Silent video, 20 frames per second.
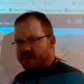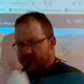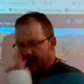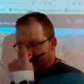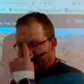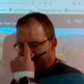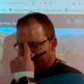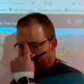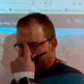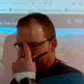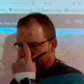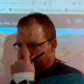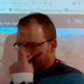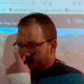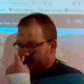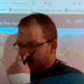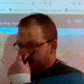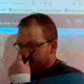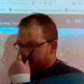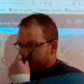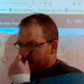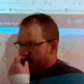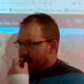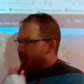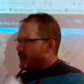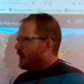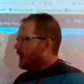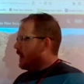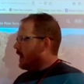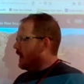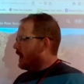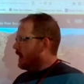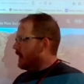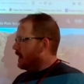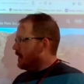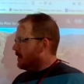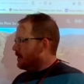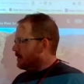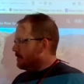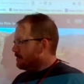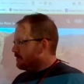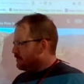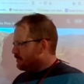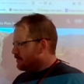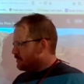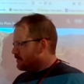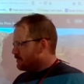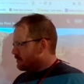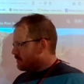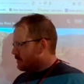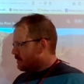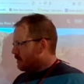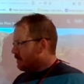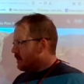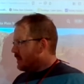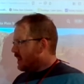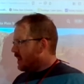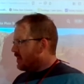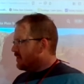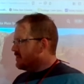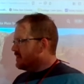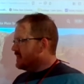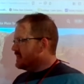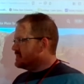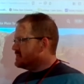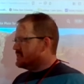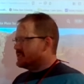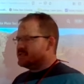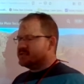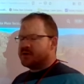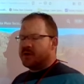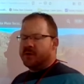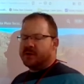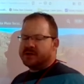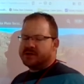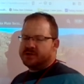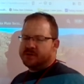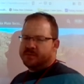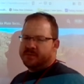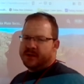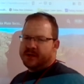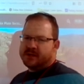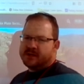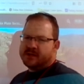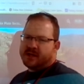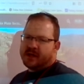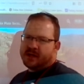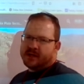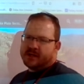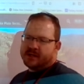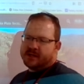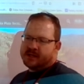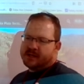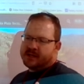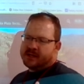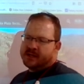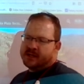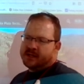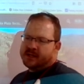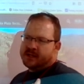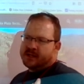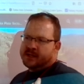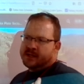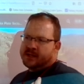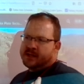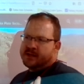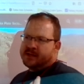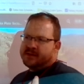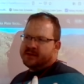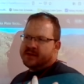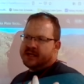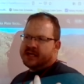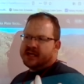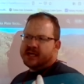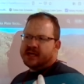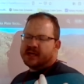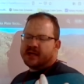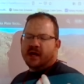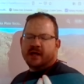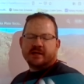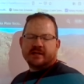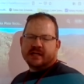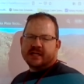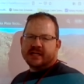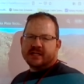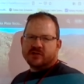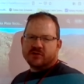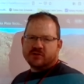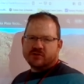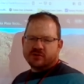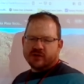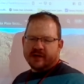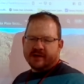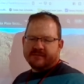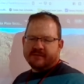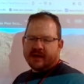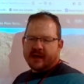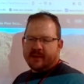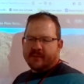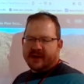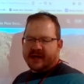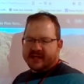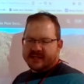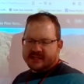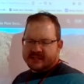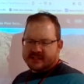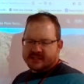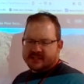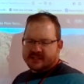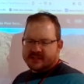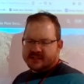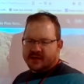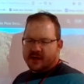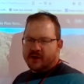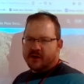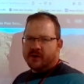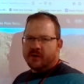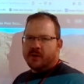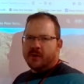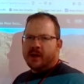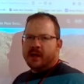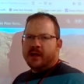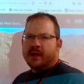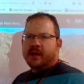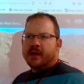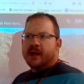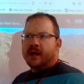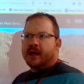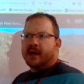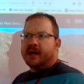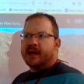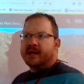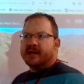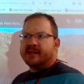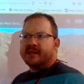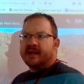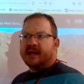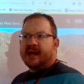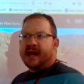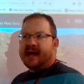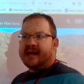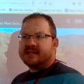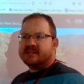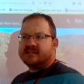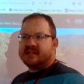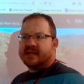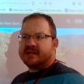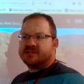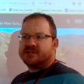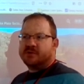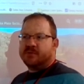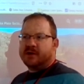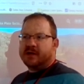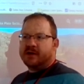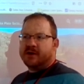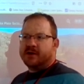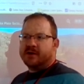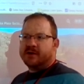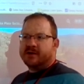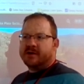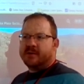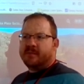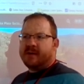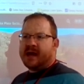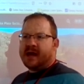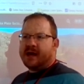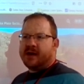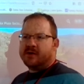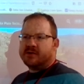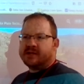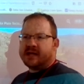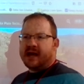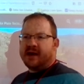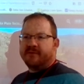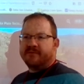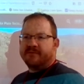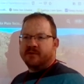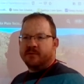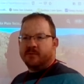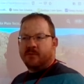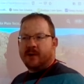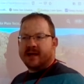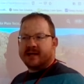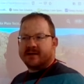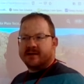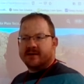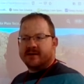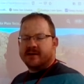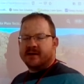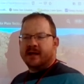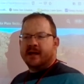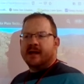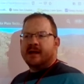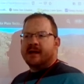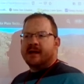plate tectonics. Um, this is going to build on the continental drift hypothesis. So, uh, in the last section, we learned about Alfred Wegener